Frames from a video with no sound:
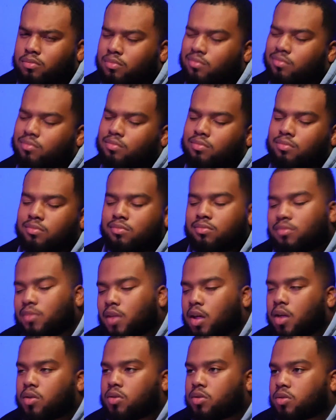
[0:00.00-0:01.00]
I
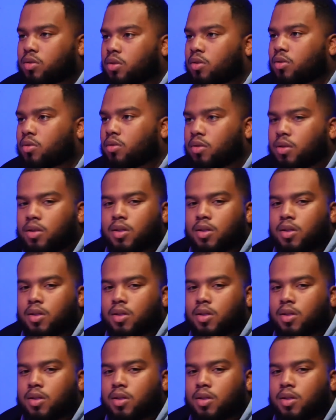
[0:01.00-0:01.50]
don't know.